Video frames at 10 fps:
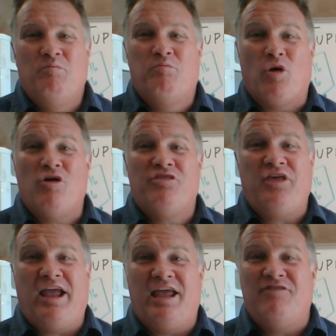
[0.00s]

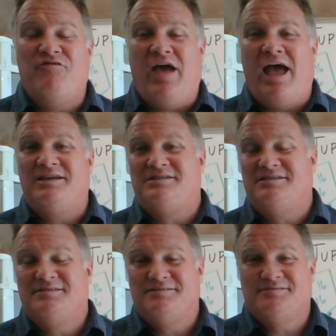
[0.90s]
birthing
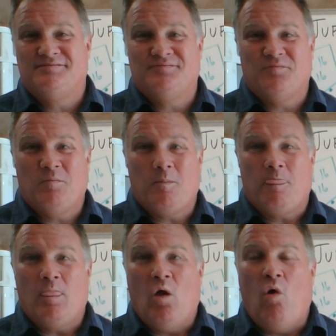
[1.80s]
event
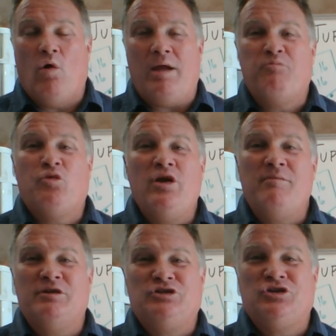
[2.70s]
or a
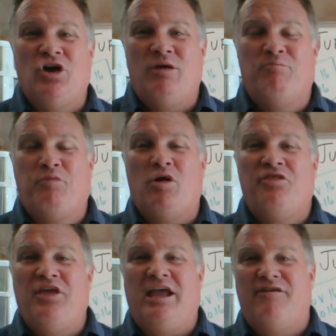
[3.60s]
premature
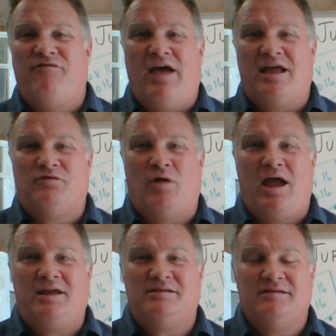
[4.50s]
birthing event,
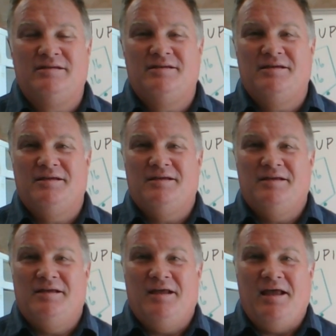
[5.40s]
right?
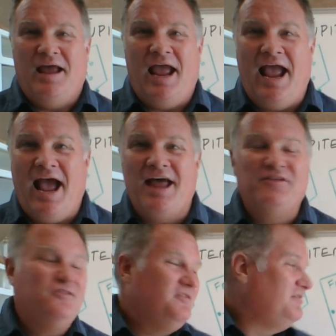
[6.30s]

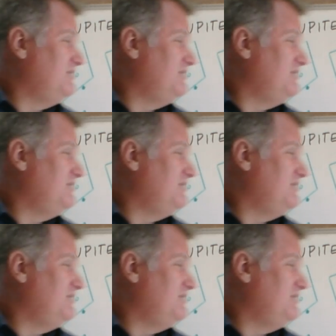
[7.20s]
And